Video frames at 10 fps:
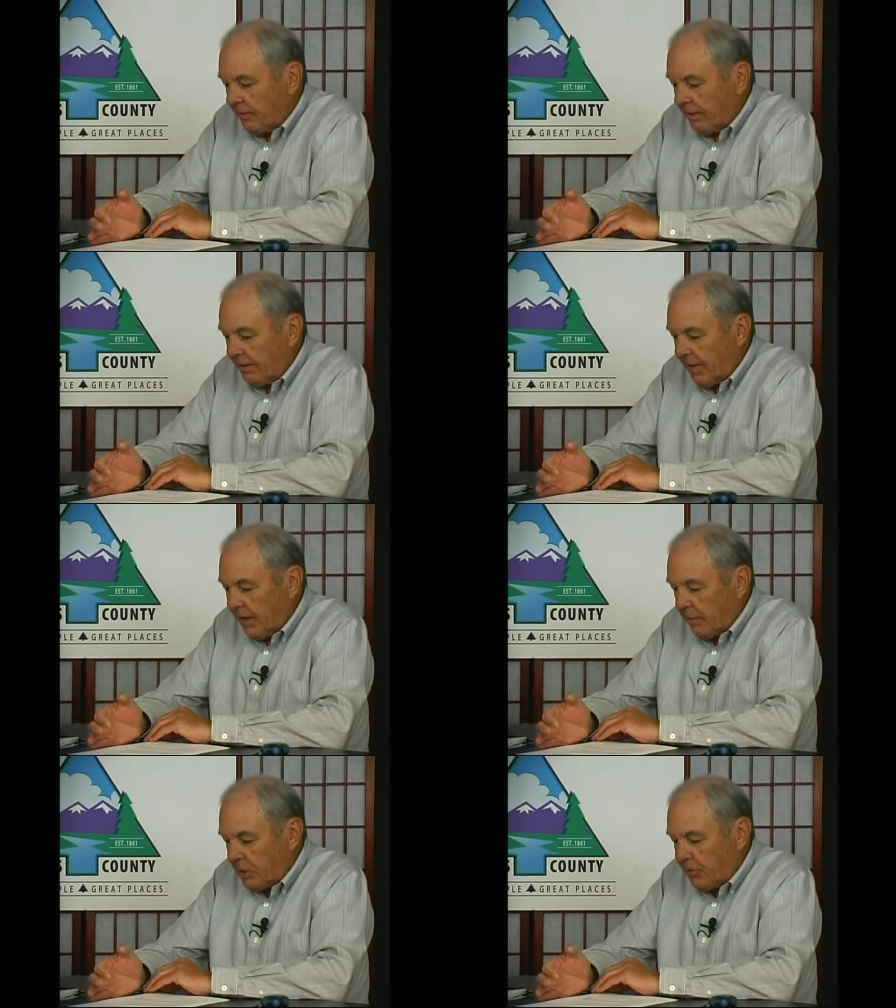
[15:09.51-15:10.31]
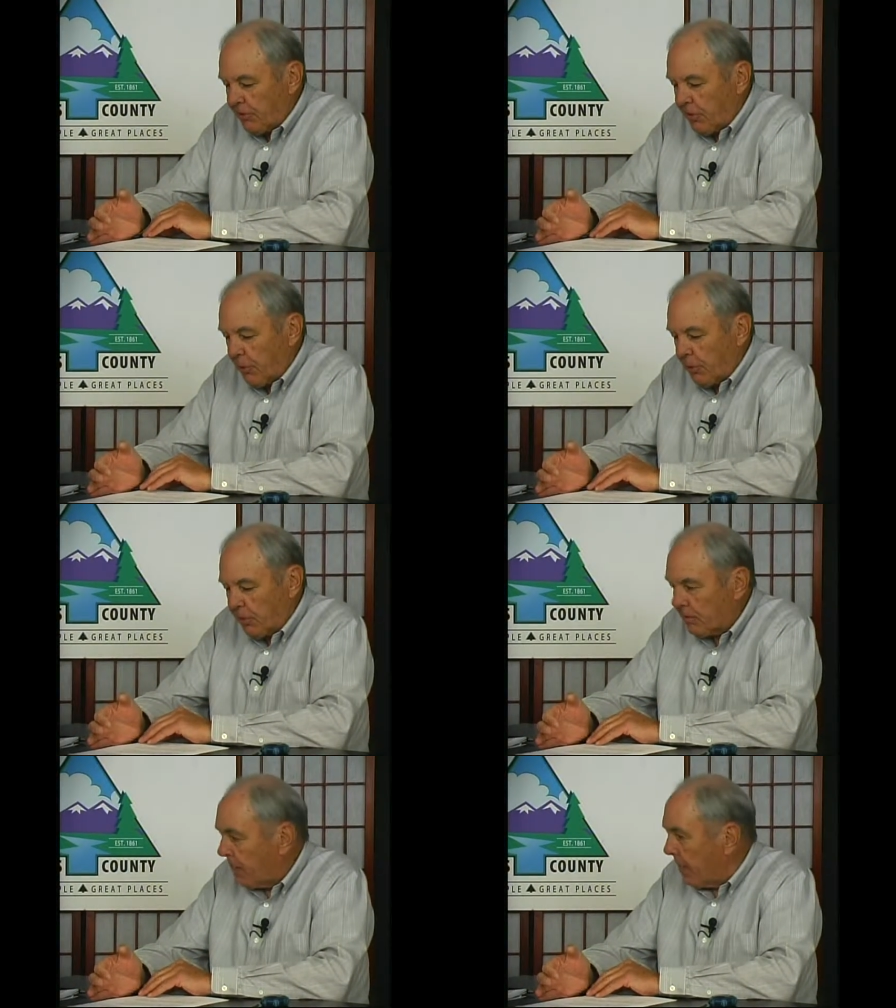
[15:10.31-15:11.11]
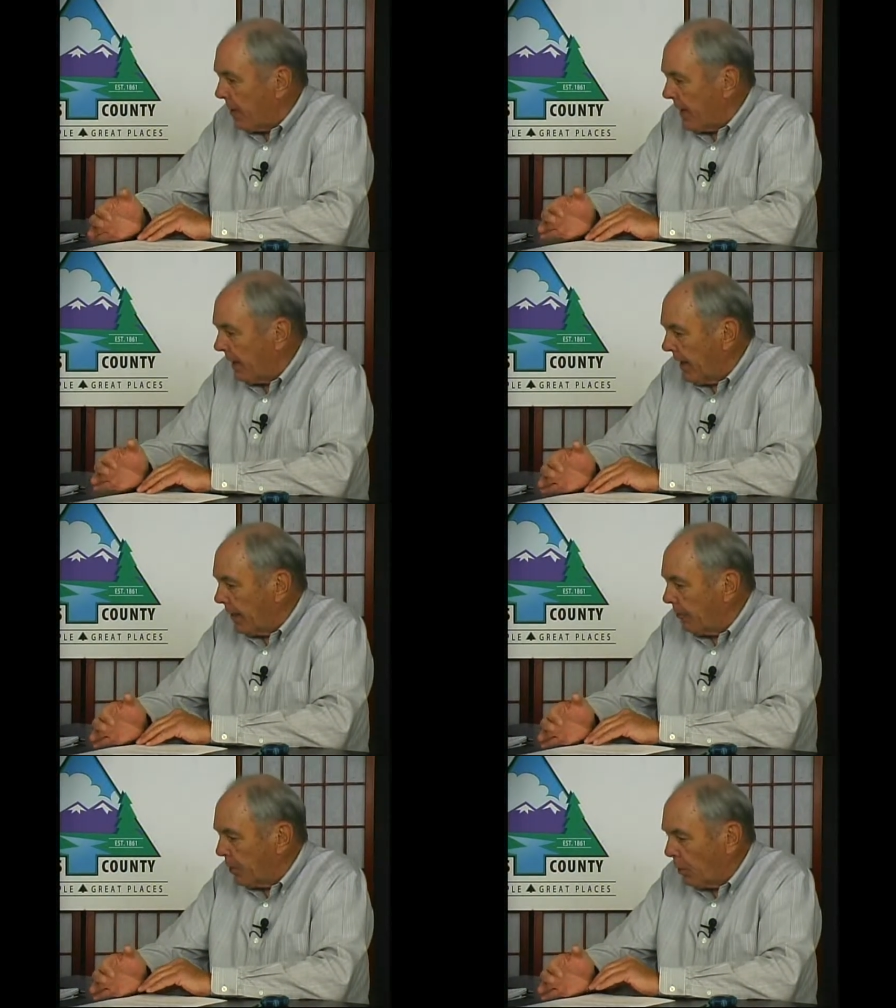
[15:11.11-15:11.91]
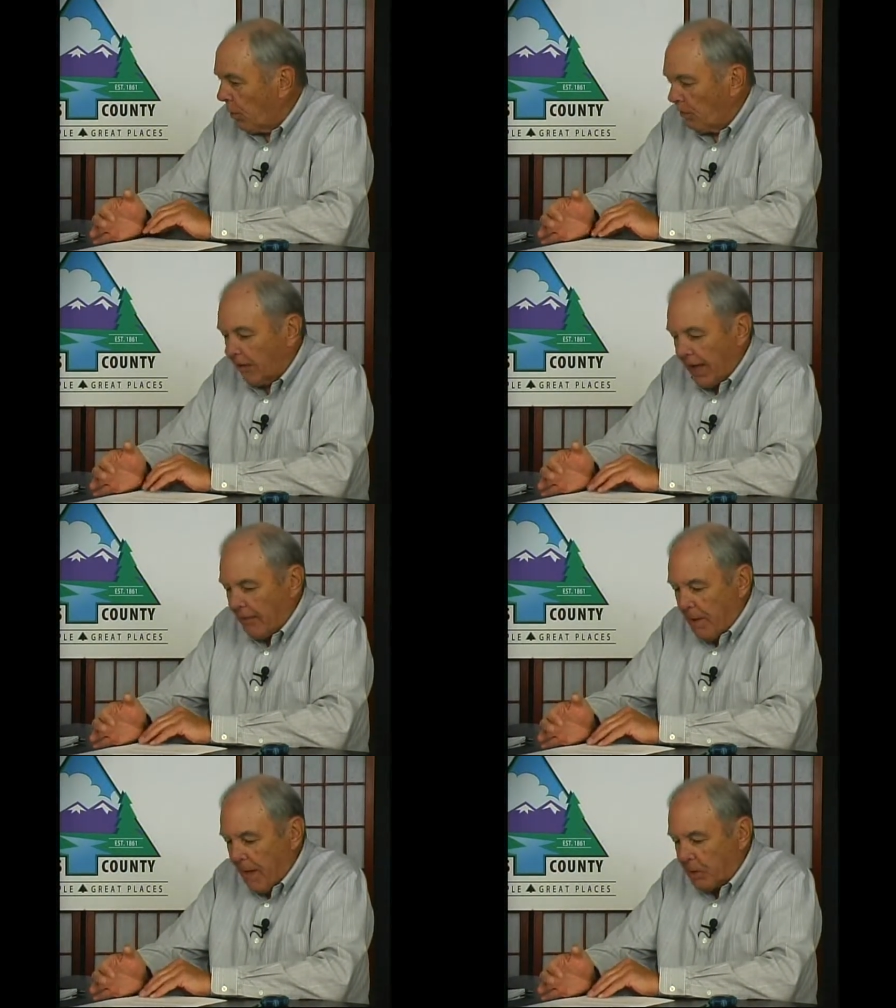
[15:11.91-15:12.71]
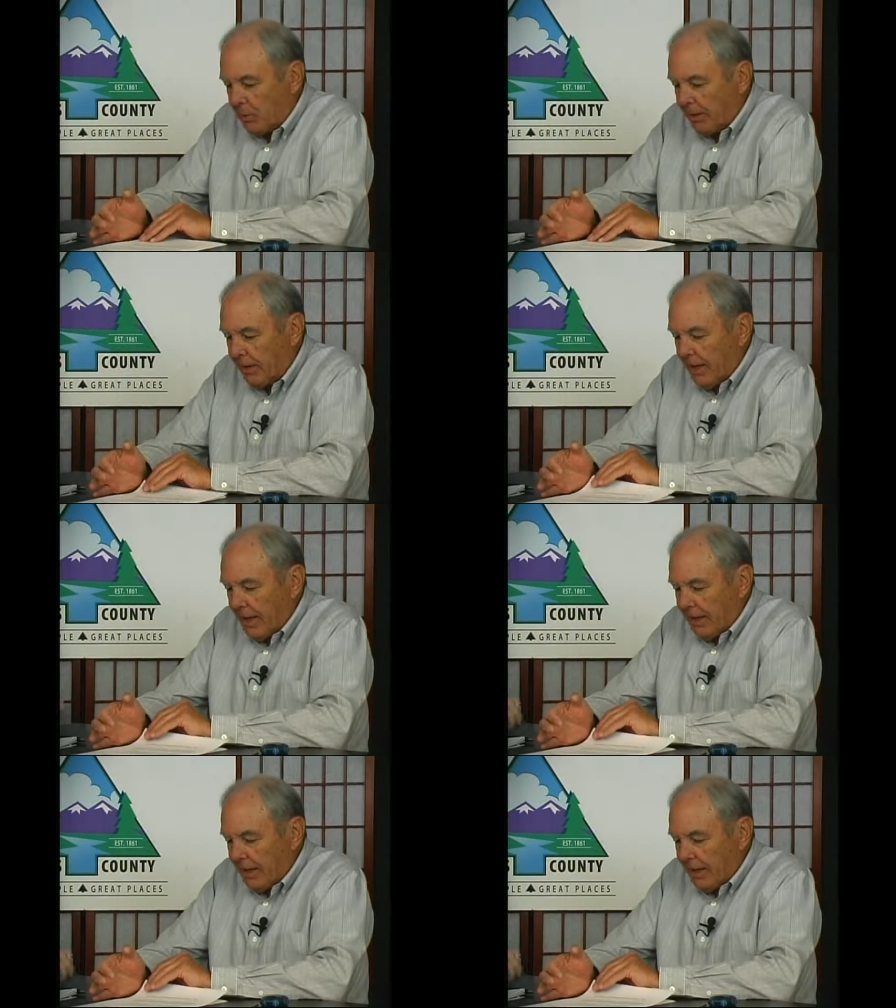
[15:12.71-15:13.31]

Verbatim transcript: that the commissioners heard was from the BLM, Bureau of Land Management.